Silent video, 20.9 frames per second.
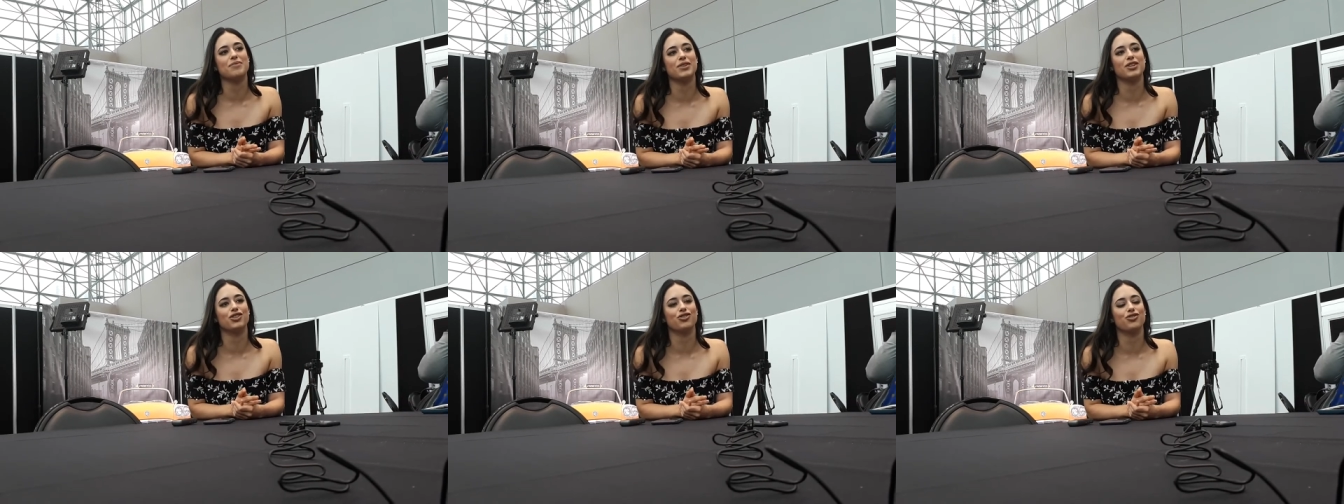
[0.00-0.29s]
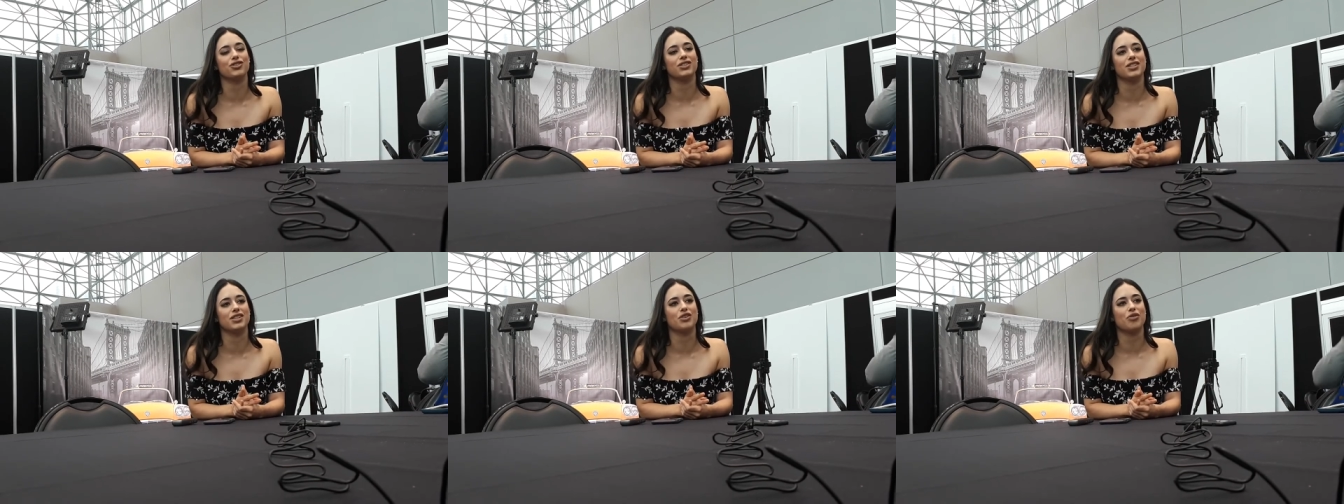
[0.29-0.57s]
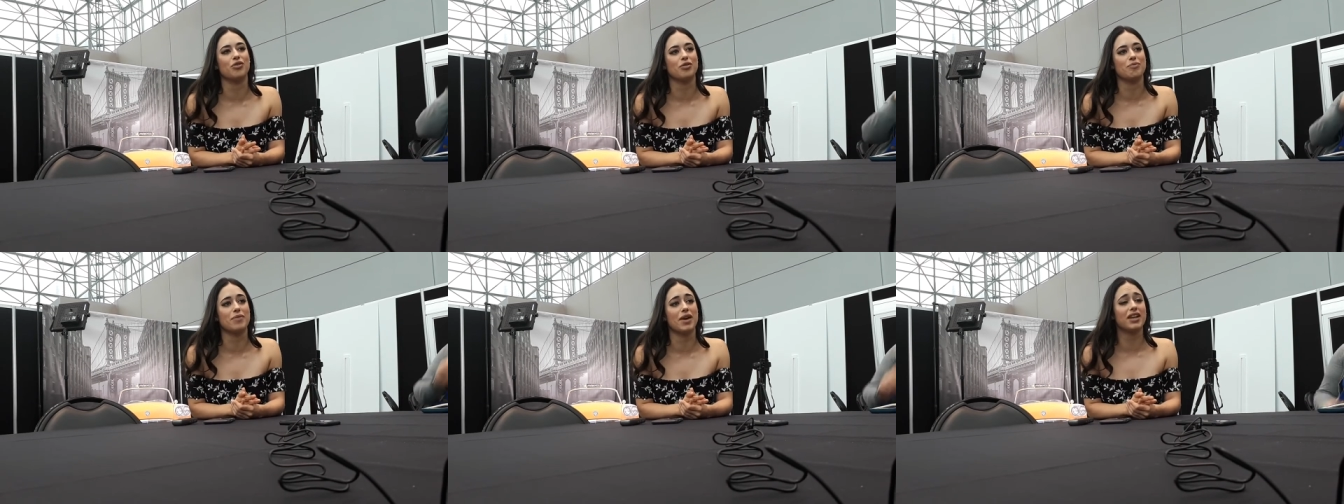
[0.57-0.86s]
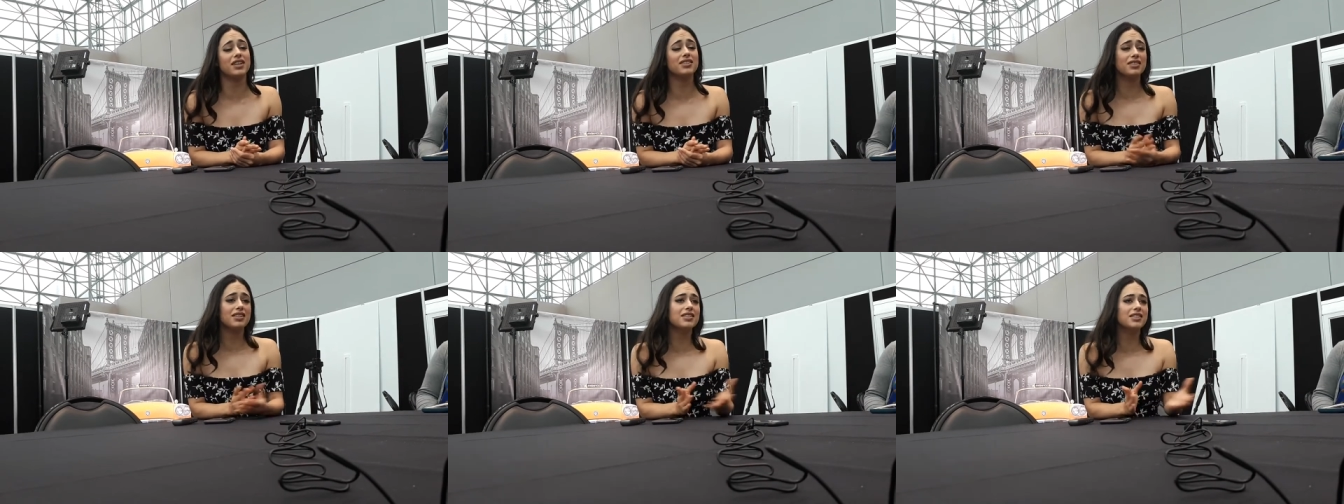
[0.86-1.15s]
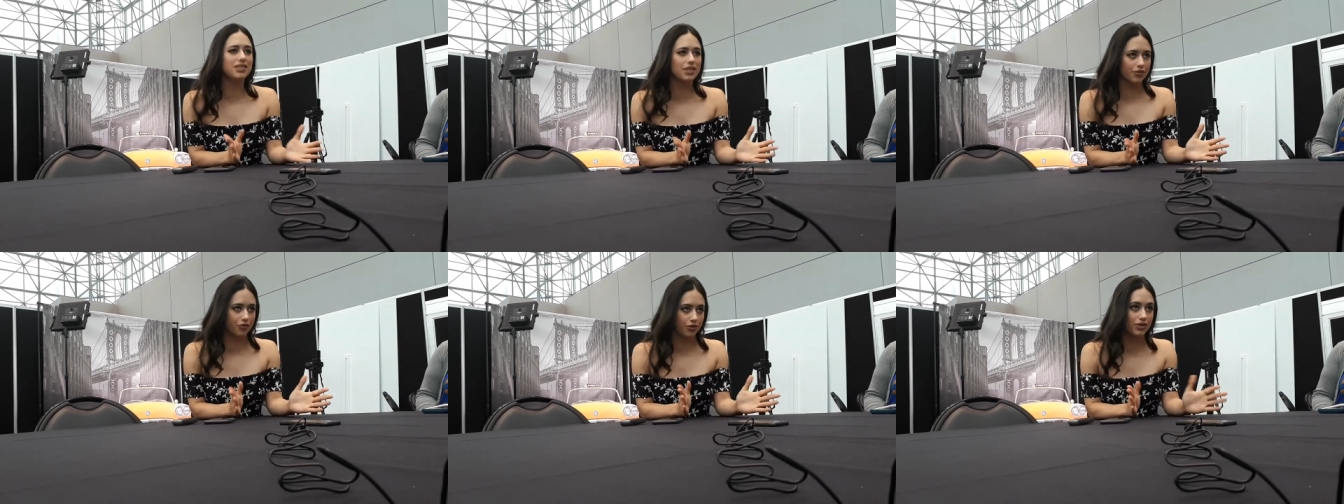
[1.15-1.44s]
interest in going back, because it is
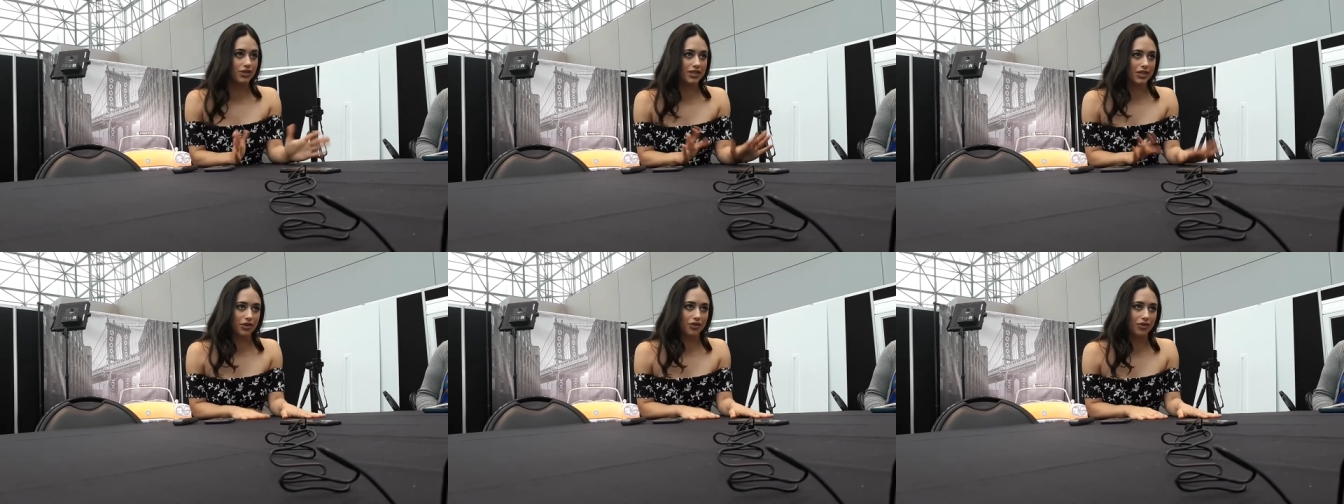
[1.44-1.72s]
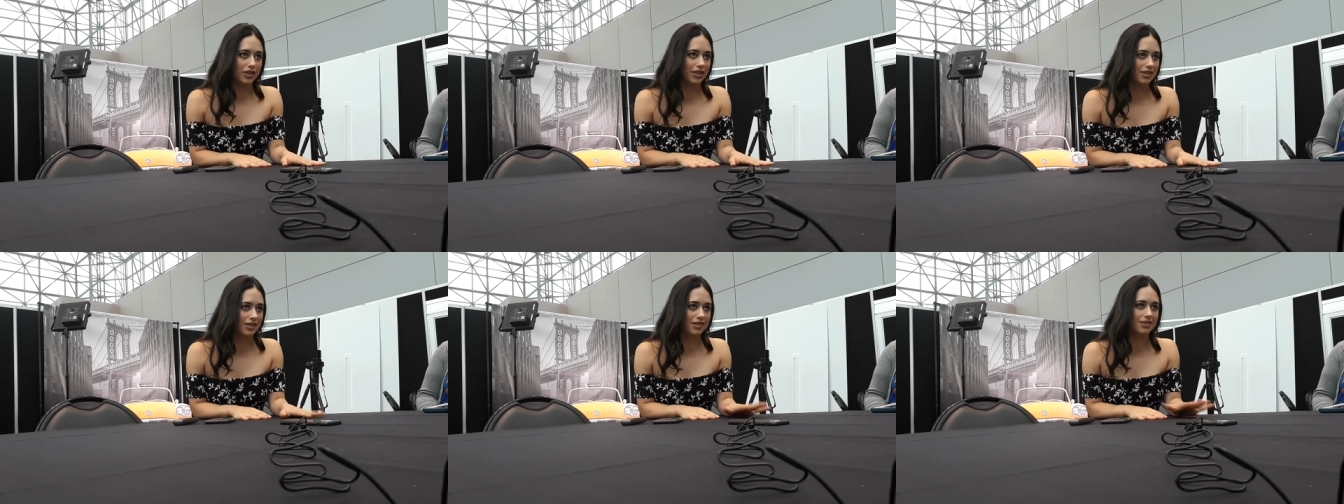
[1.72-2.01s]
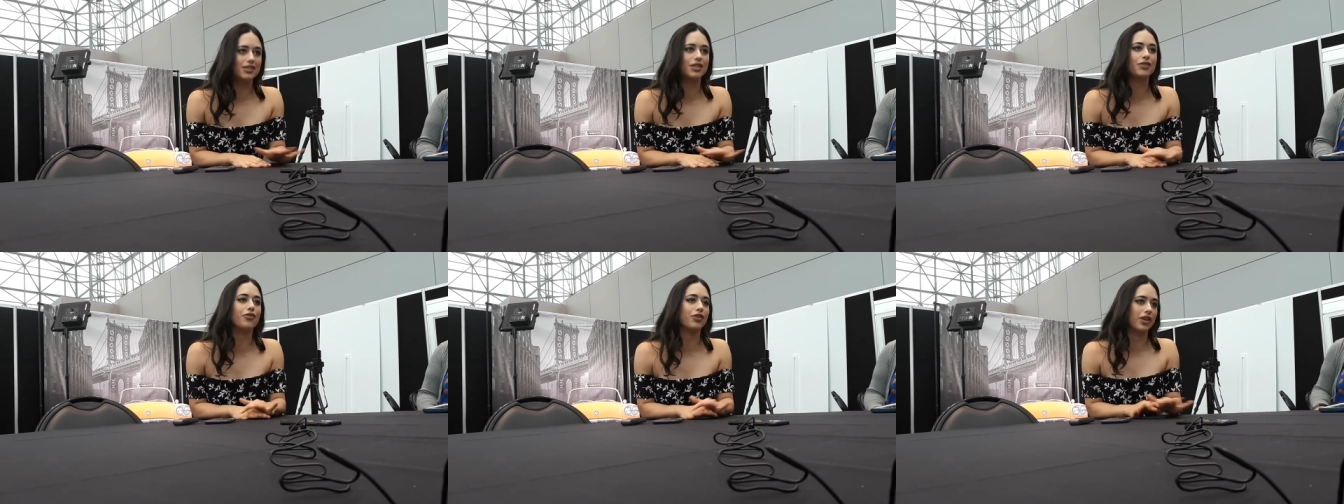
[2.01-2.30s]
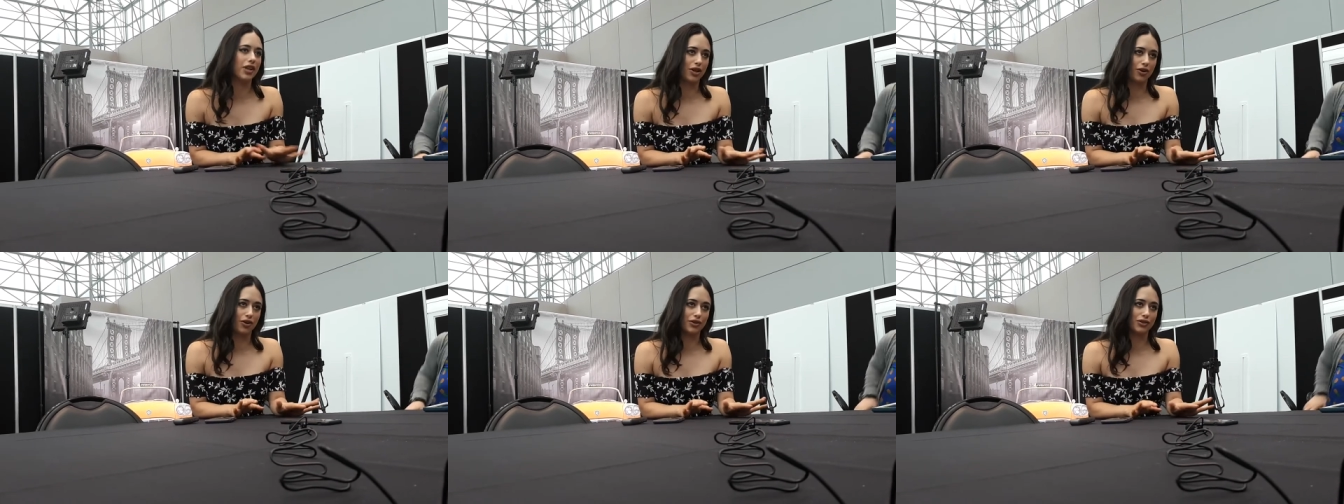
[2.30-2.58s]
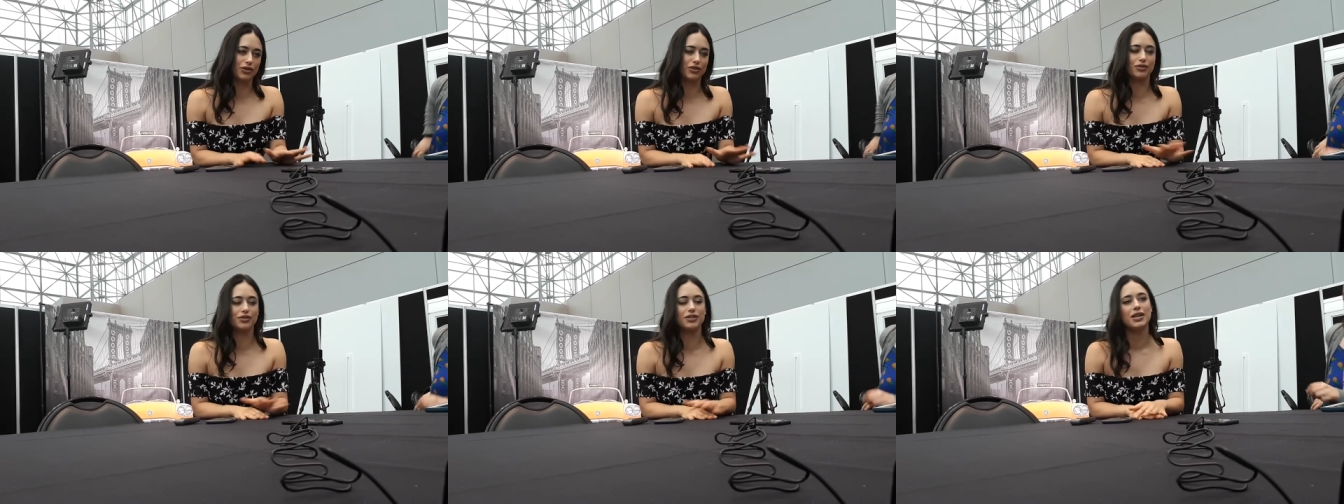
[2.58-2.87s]
a different series and different
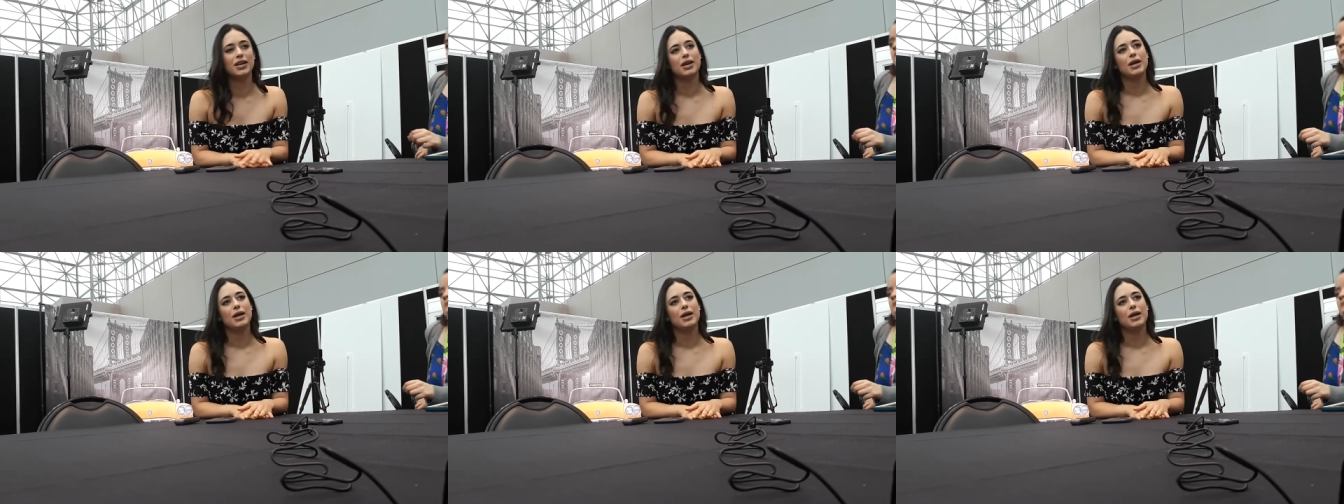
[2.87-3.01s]
characters.